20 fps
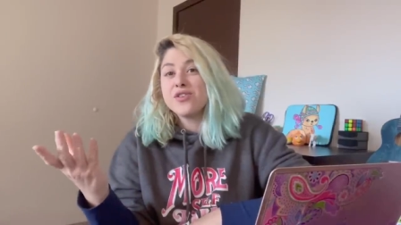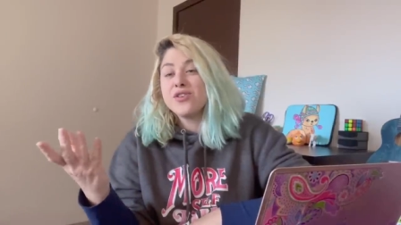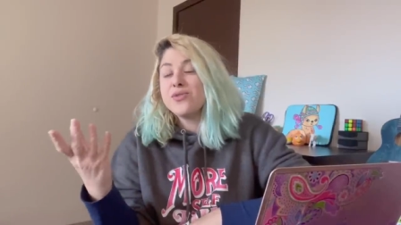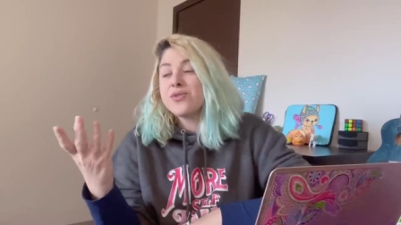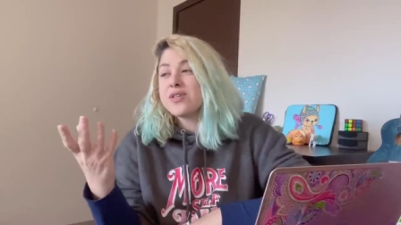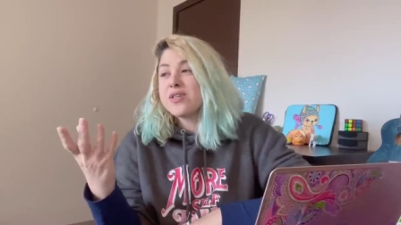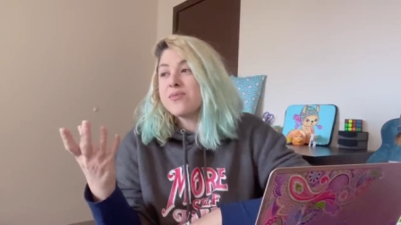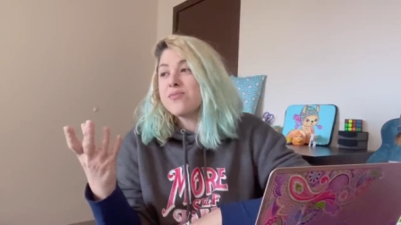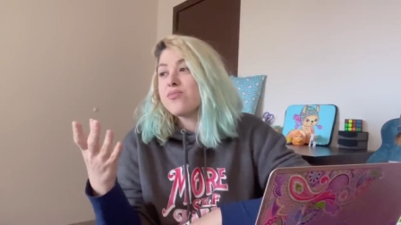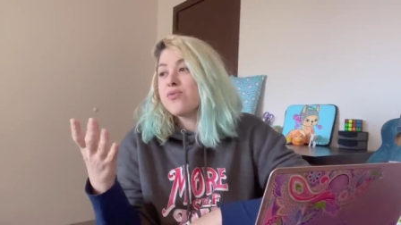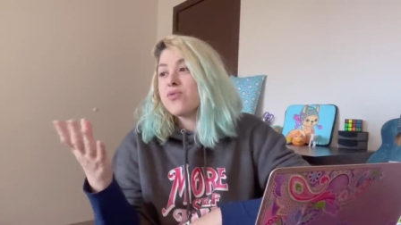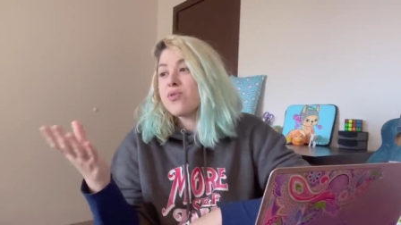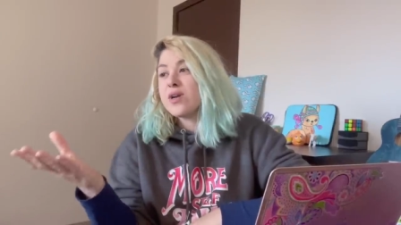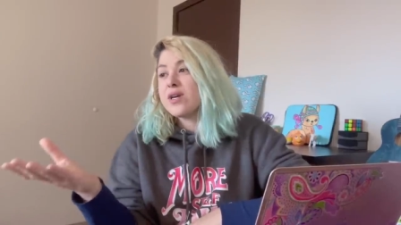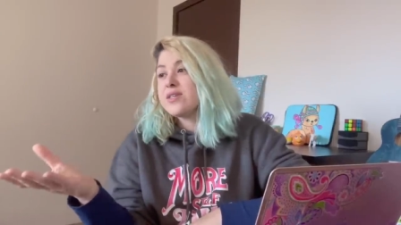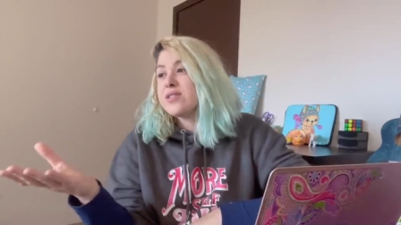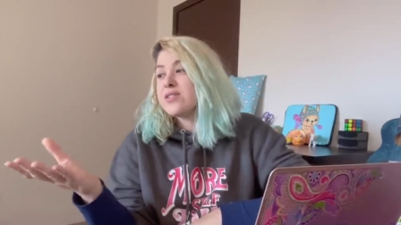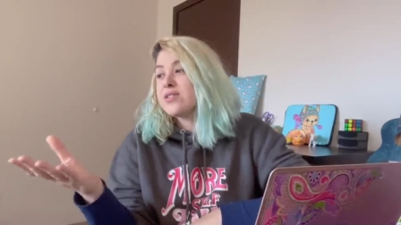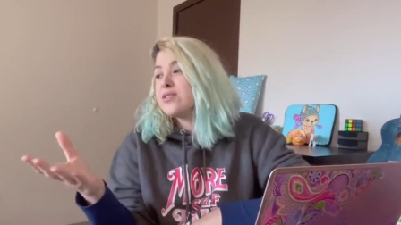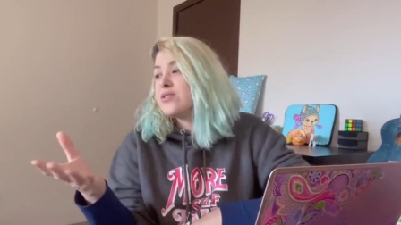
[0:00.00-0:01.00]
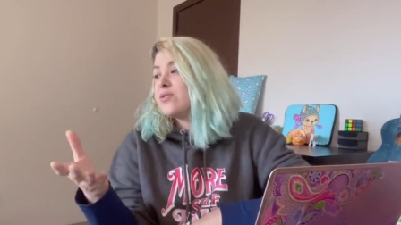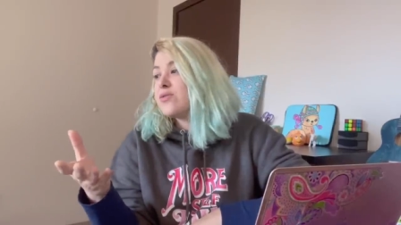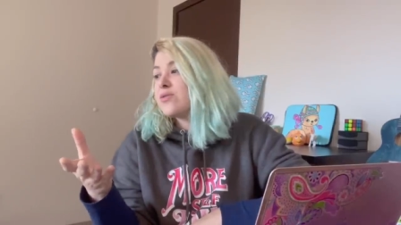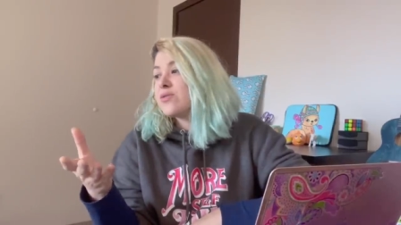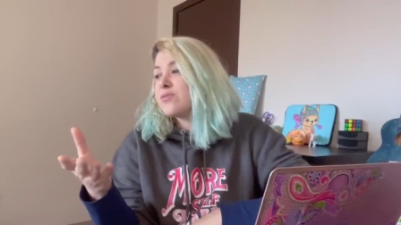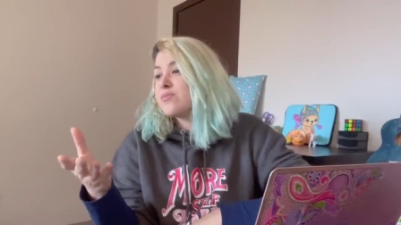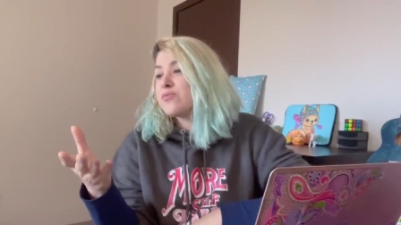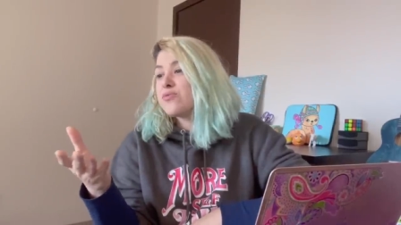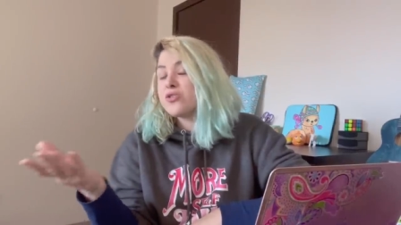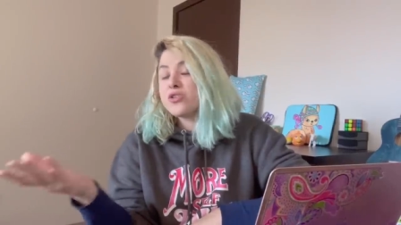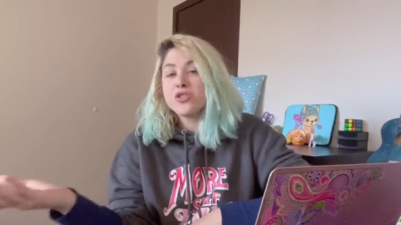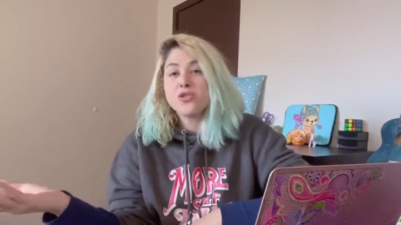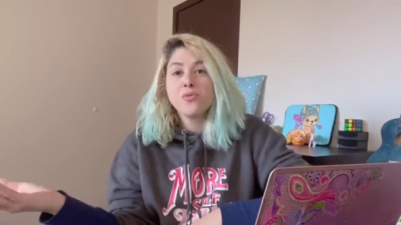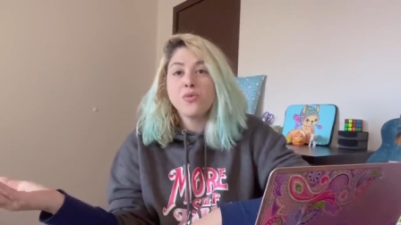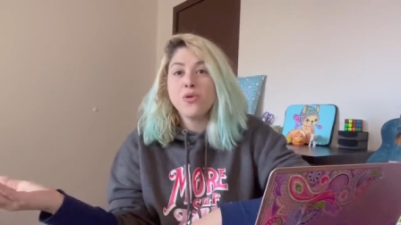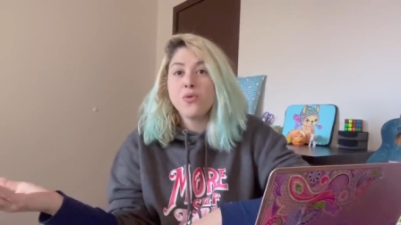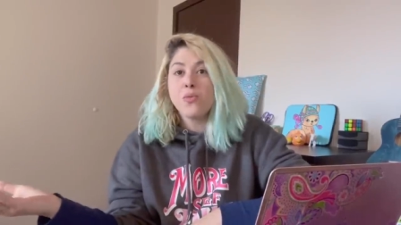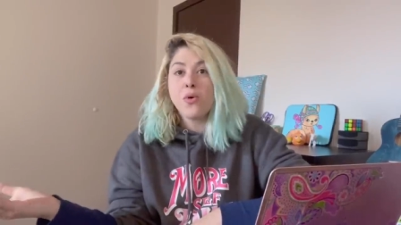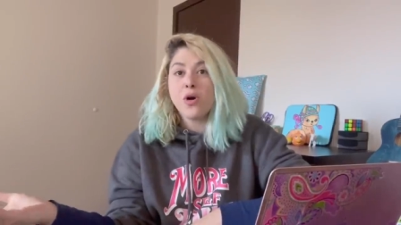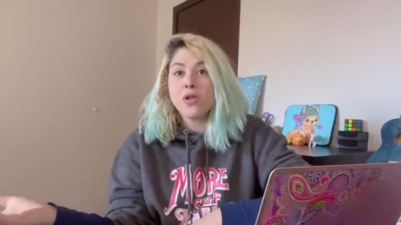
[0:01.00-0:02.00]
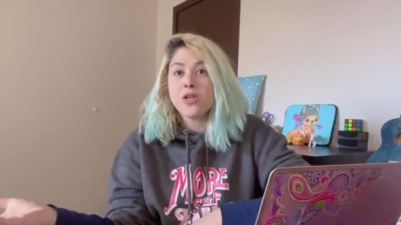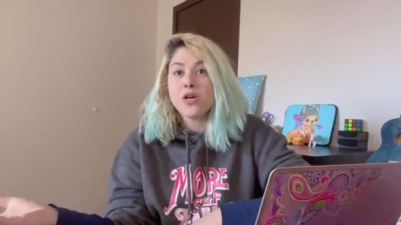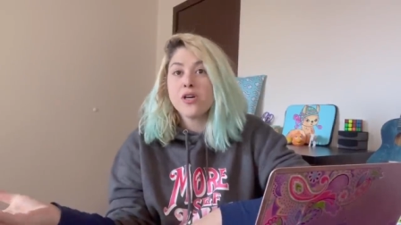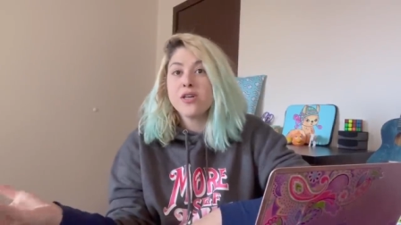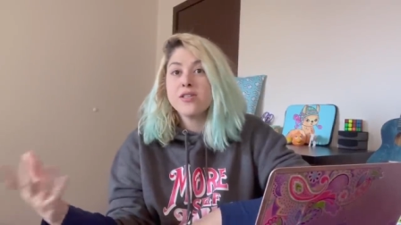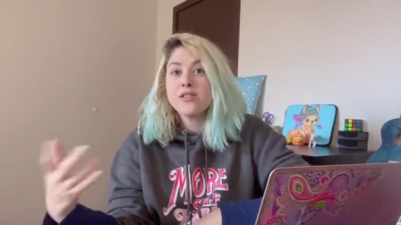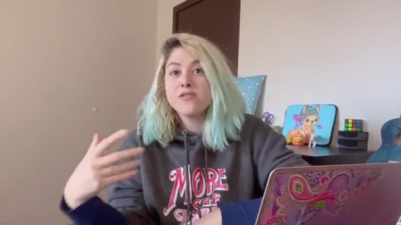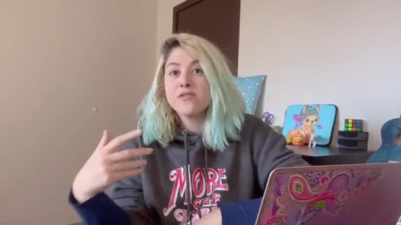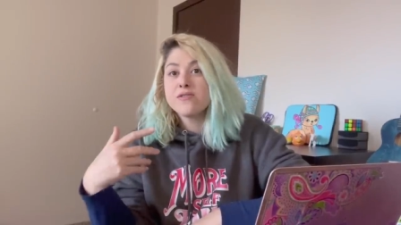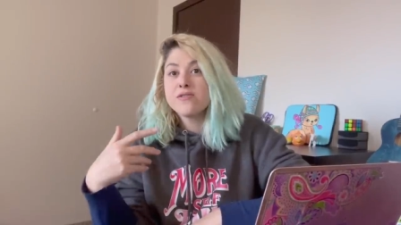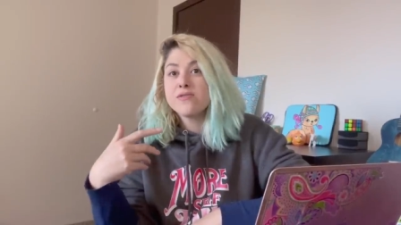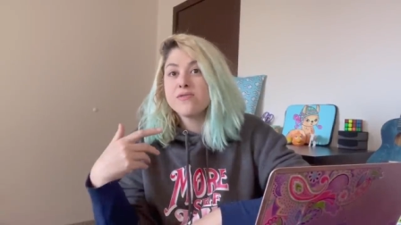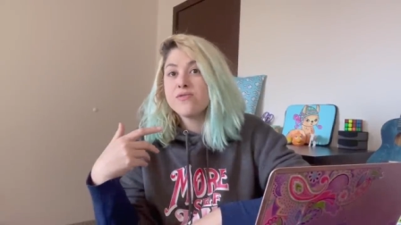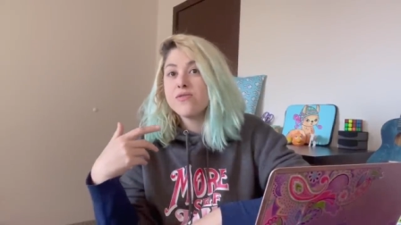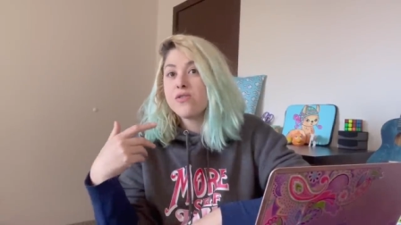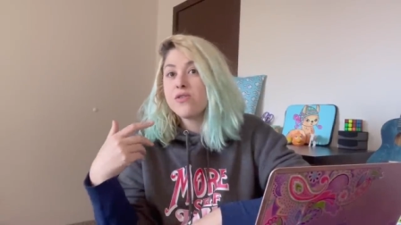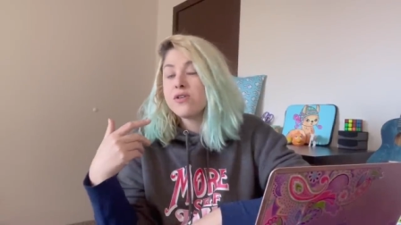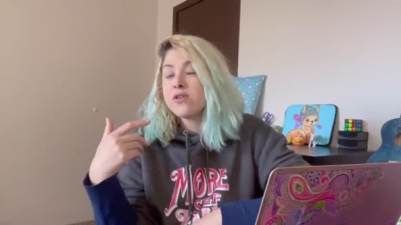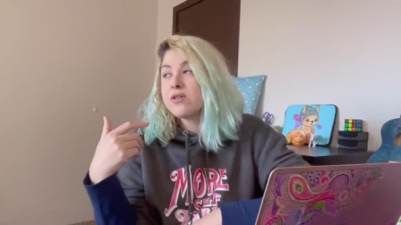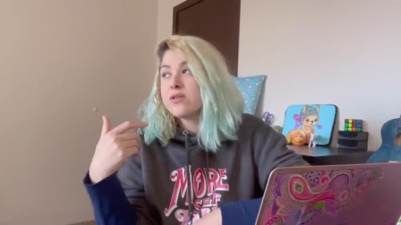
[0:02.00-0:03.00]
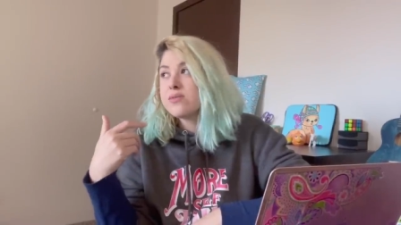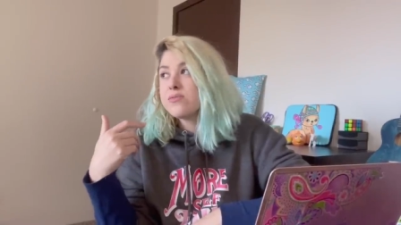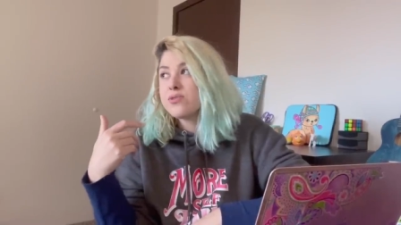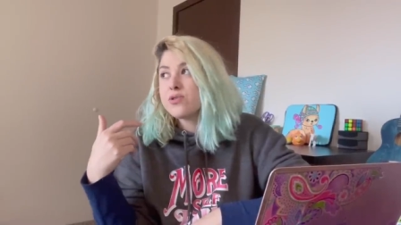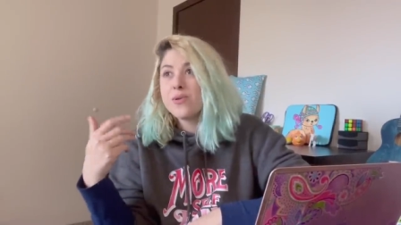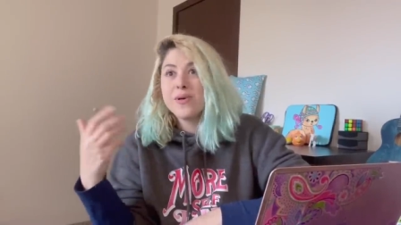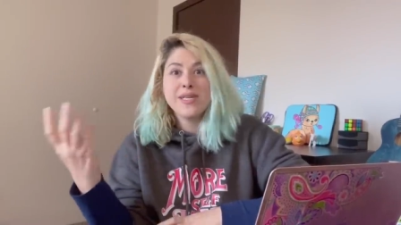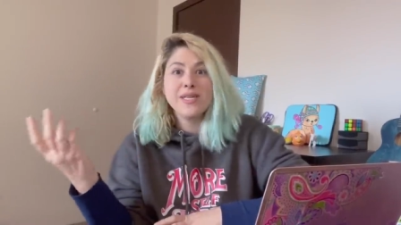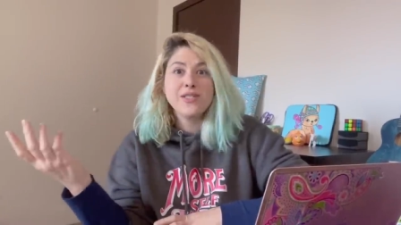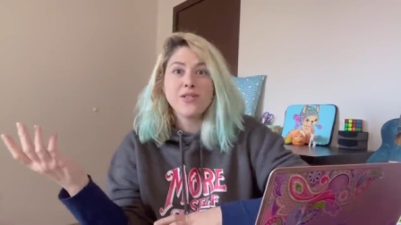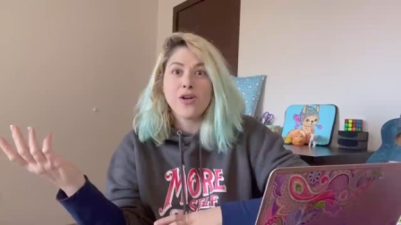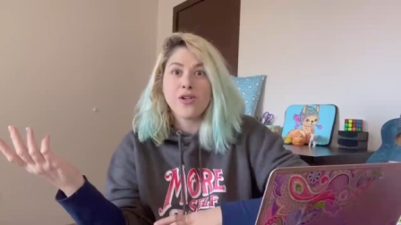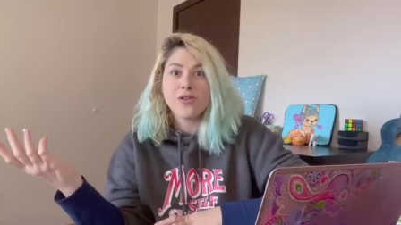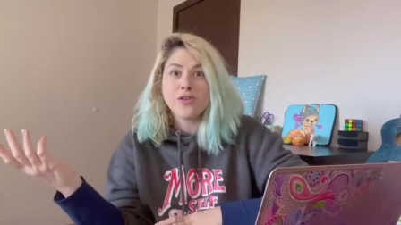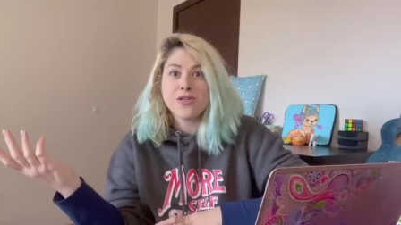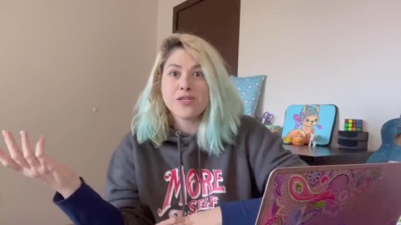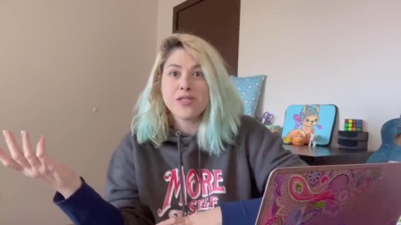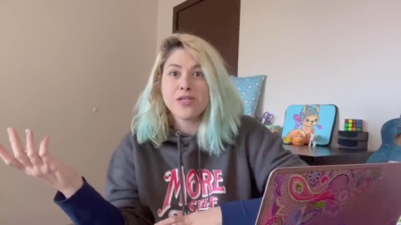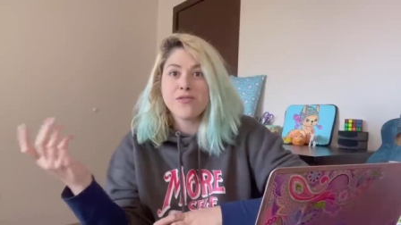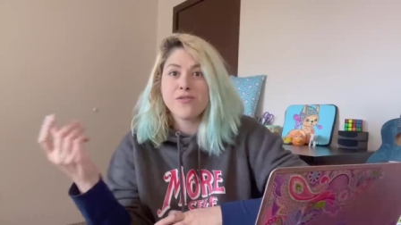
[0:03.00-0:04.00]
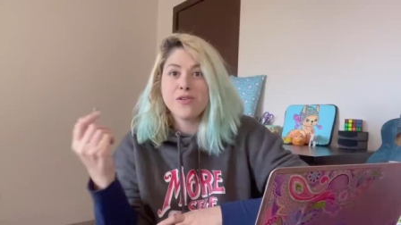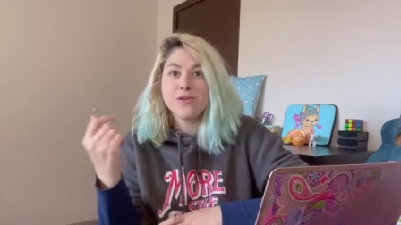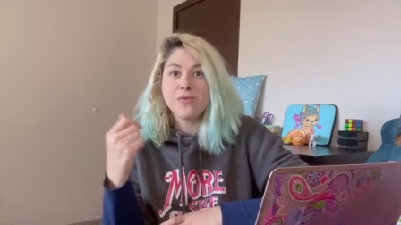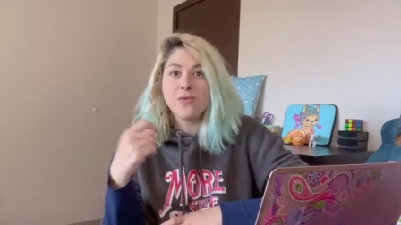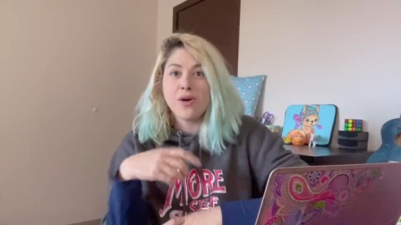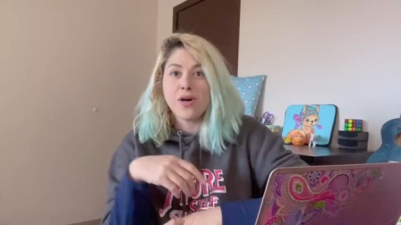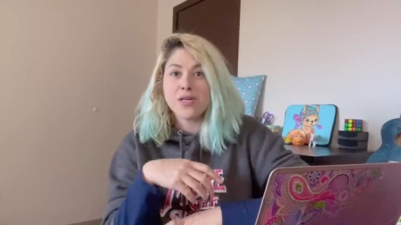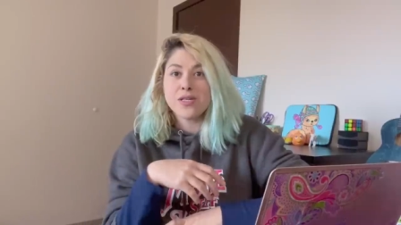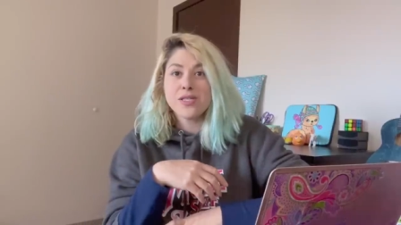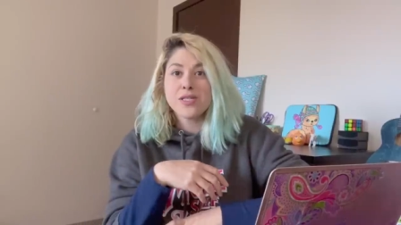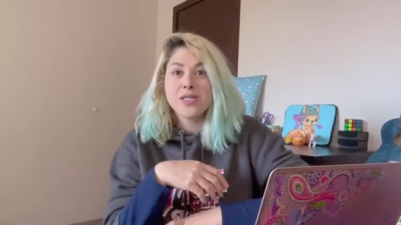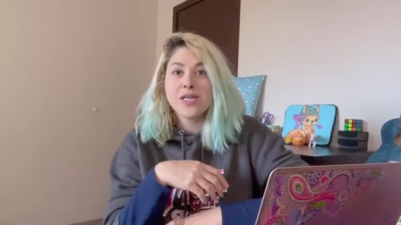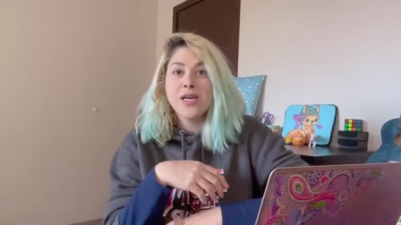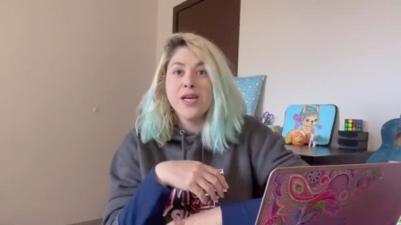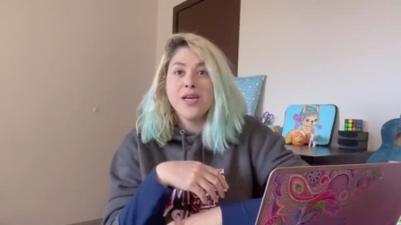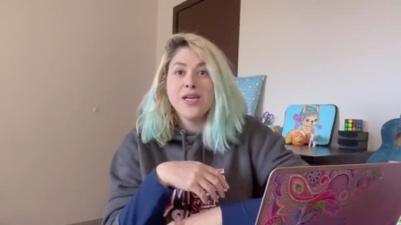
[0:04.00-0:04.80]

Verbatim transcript: You can price your printable wall art for twenty dollars if you want.